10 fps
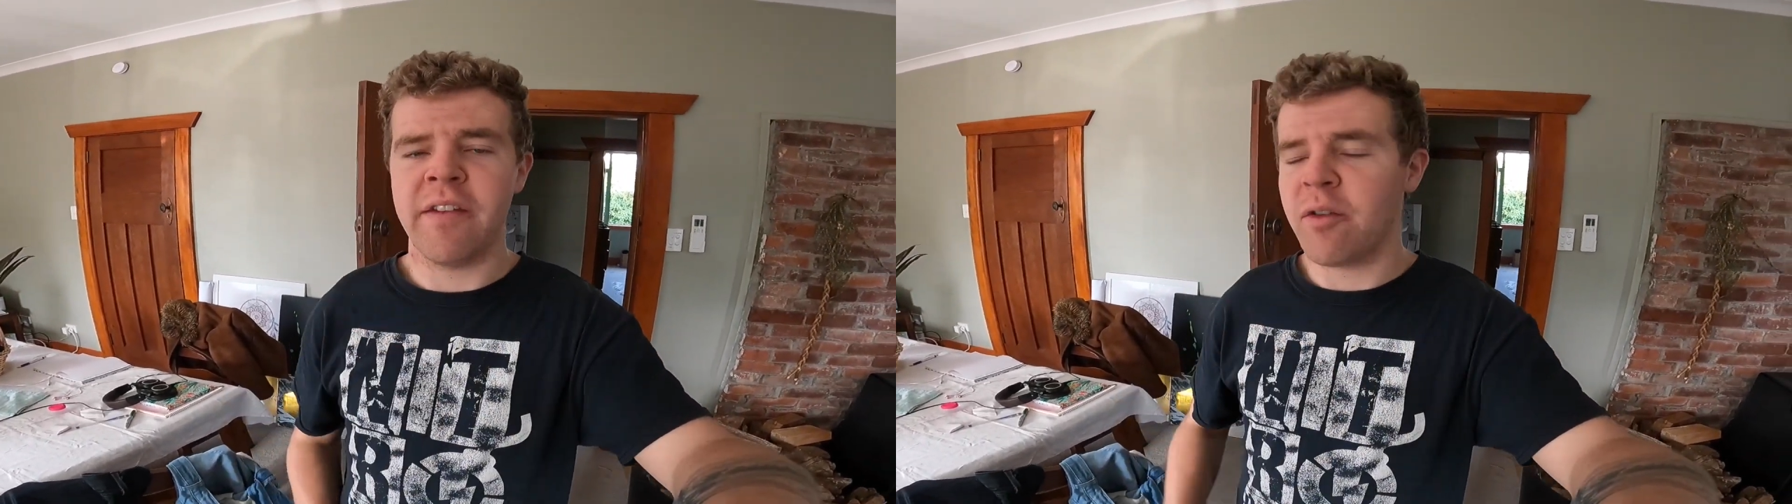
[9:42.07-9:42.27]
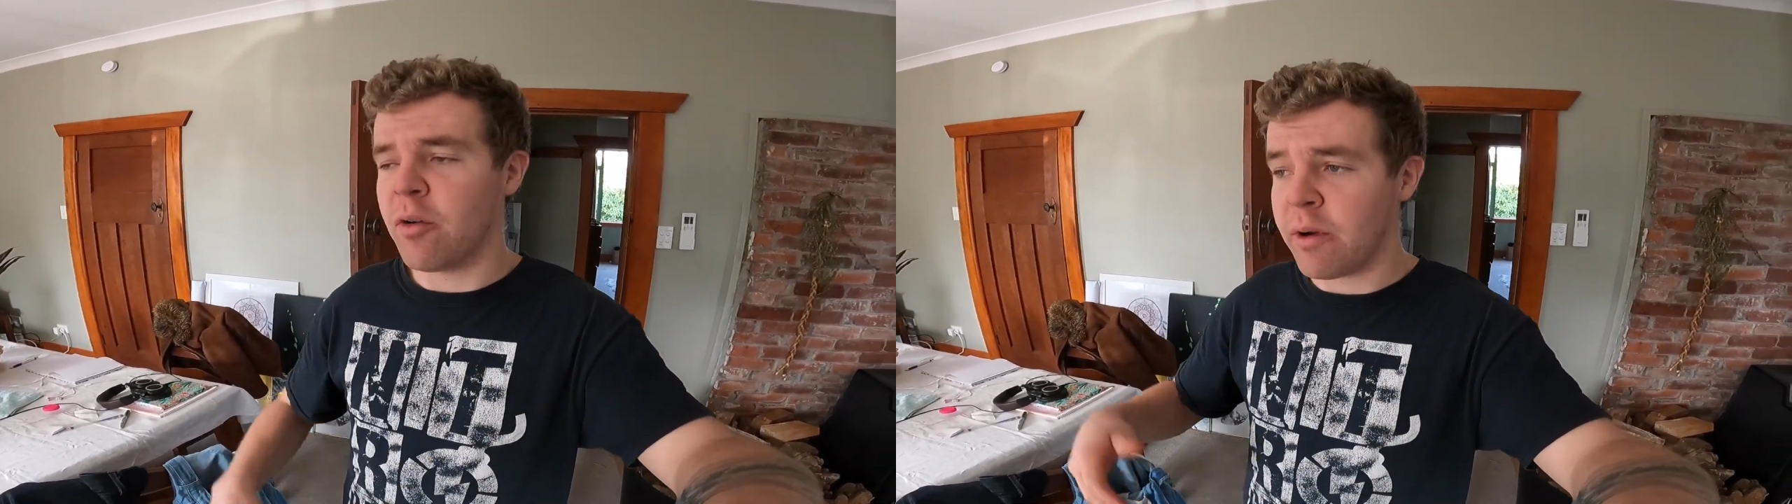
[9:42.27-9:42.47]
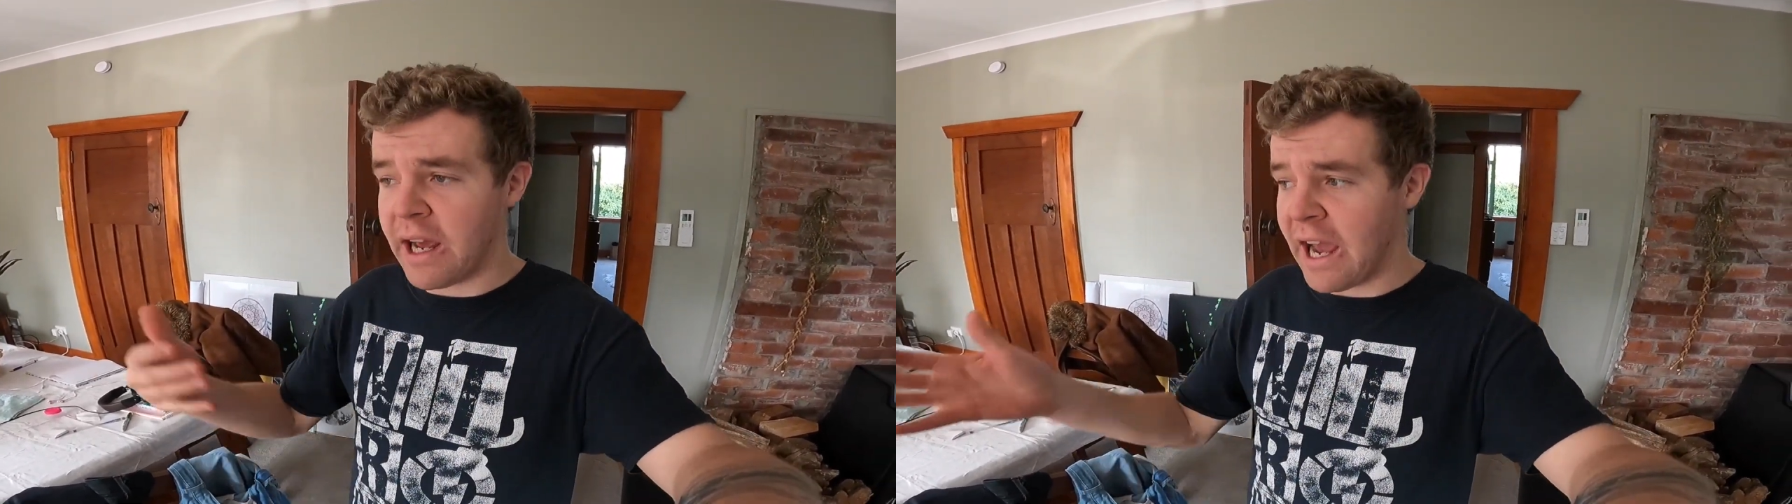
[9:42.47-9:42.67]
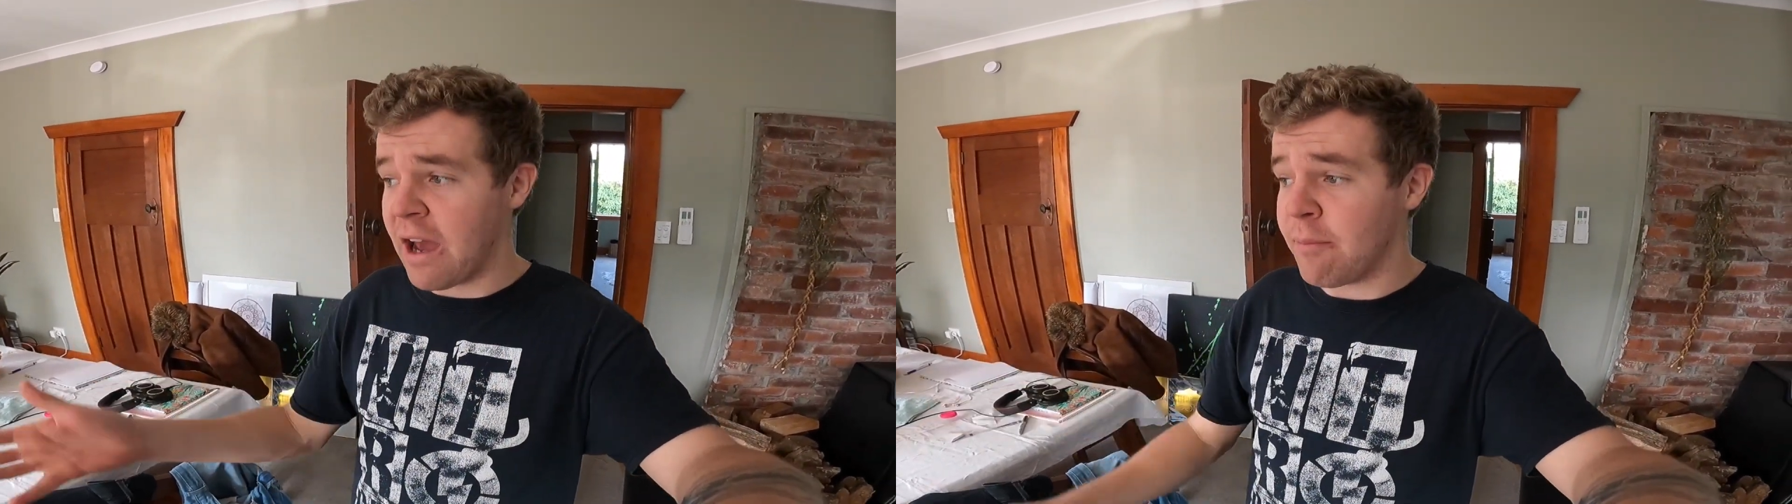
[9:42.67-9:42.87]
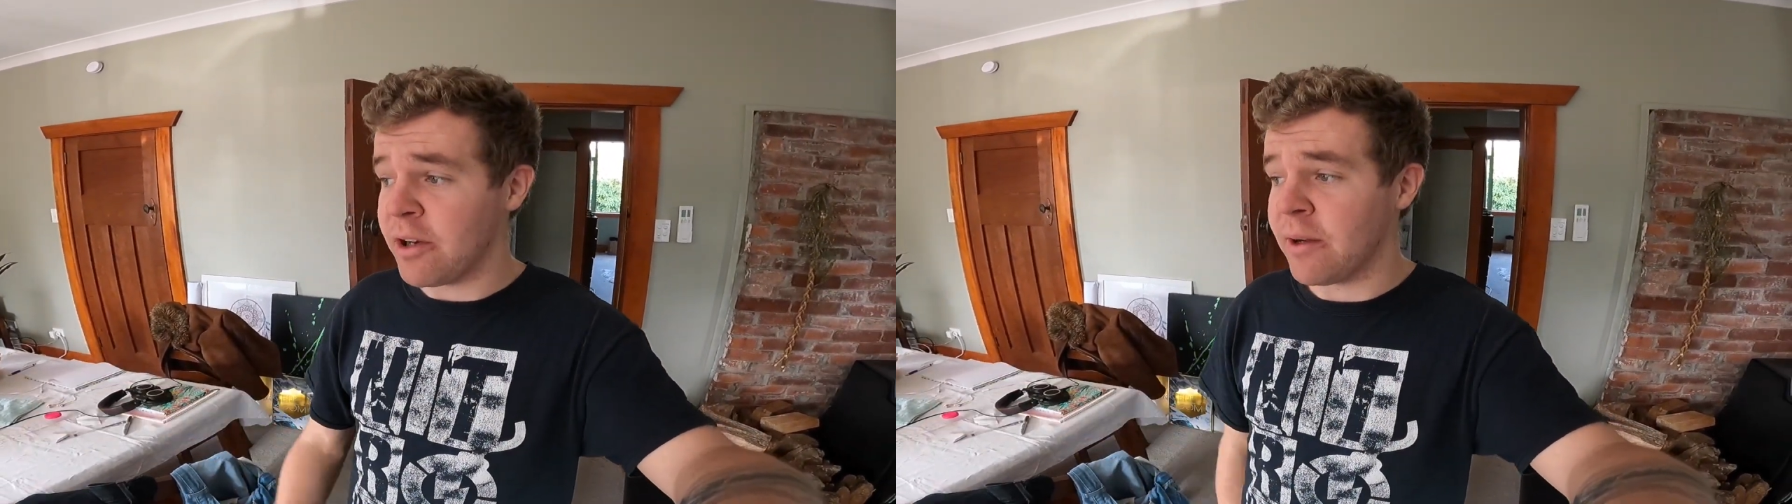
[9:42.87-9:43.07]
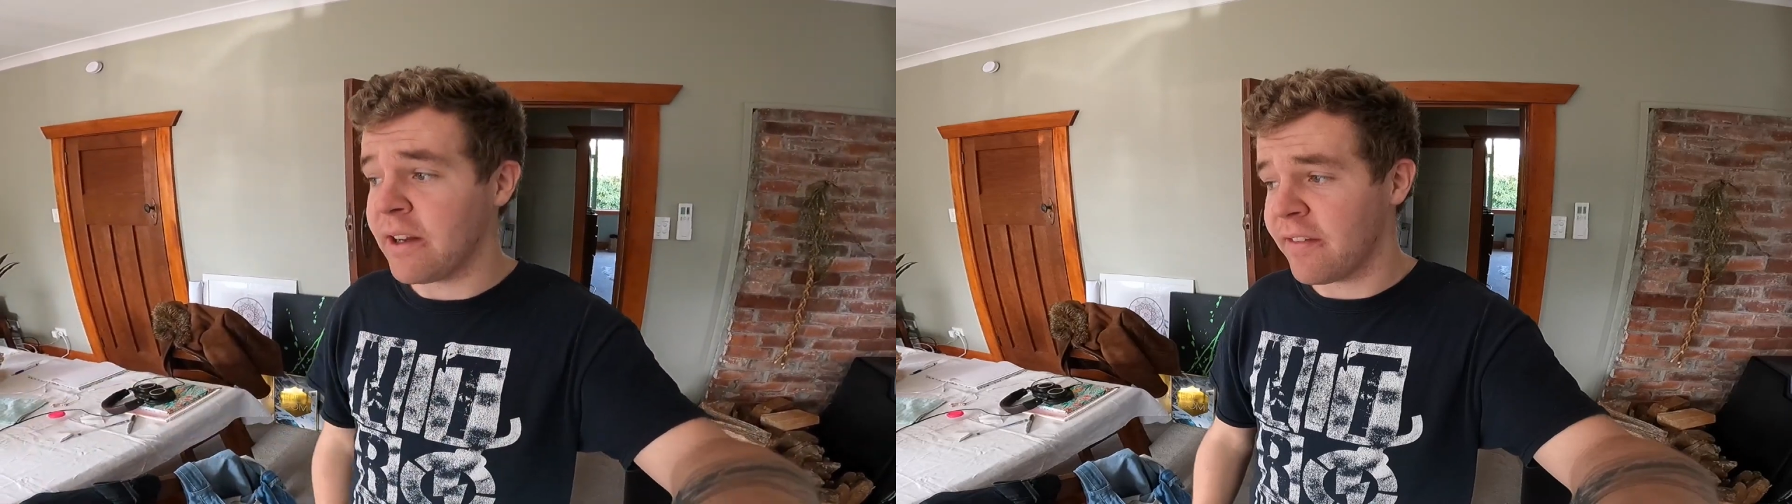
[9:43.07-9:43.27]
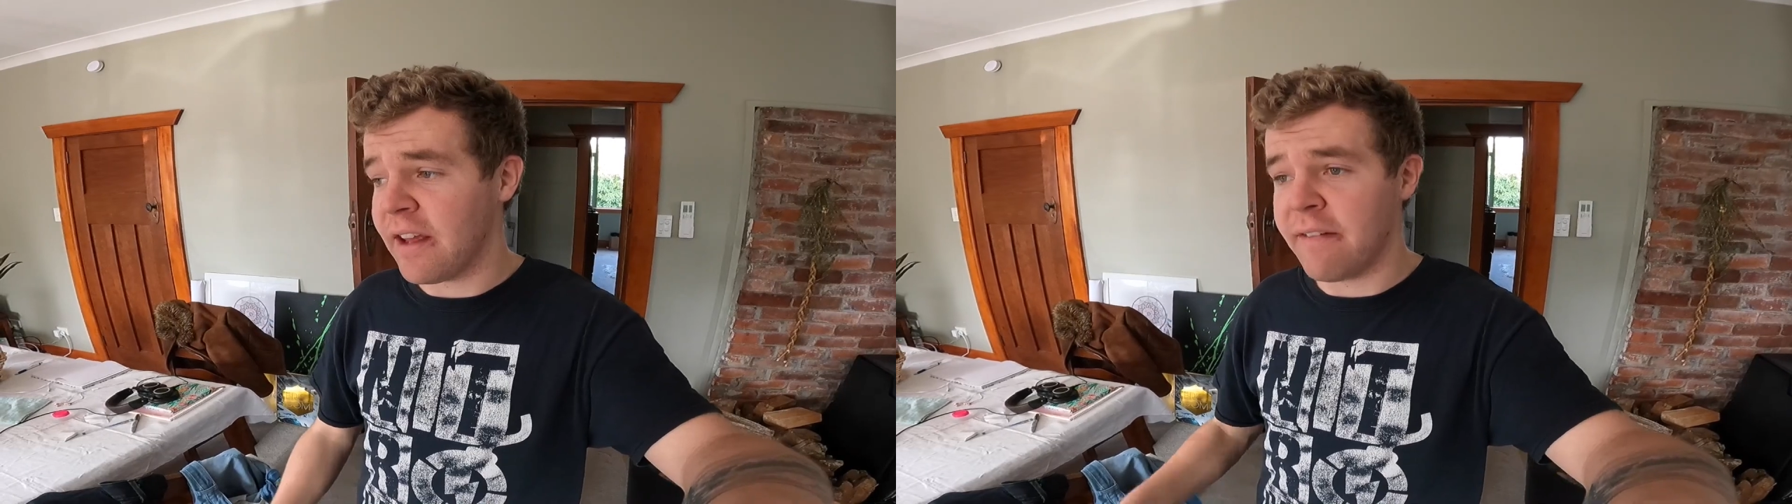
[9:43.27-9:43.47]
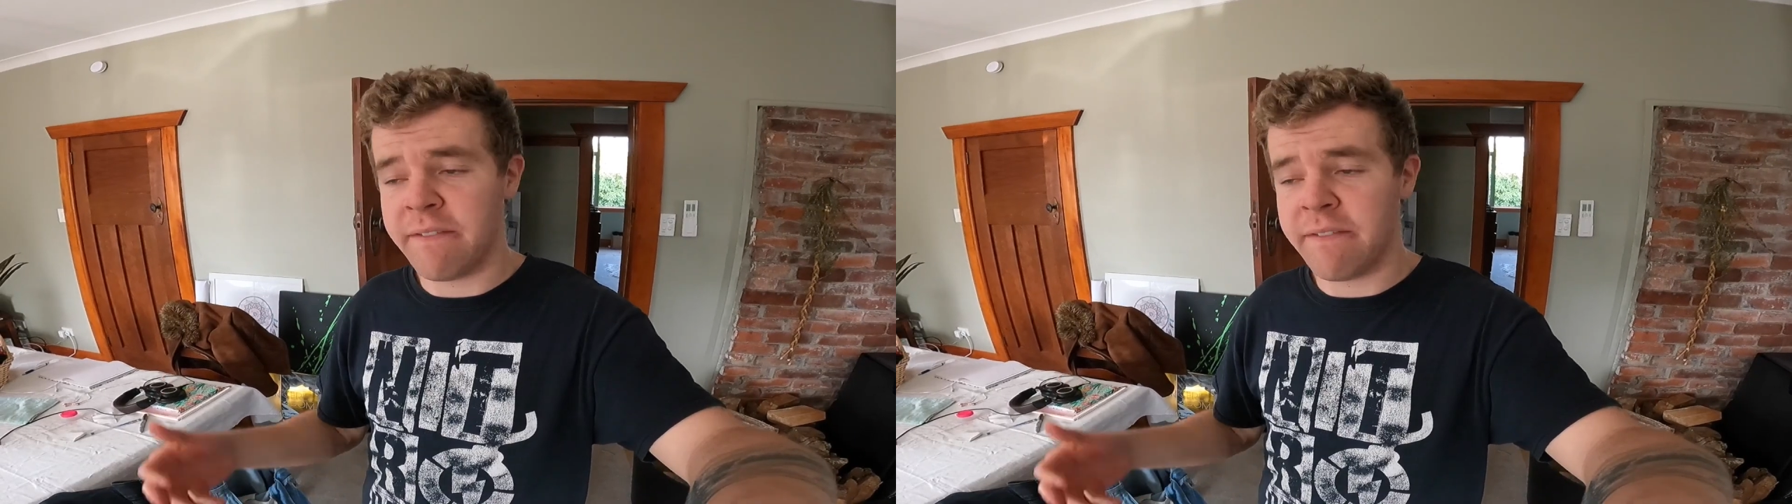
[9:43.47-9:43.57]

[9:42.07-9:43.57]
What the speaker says: and sort of what I have been doing to stay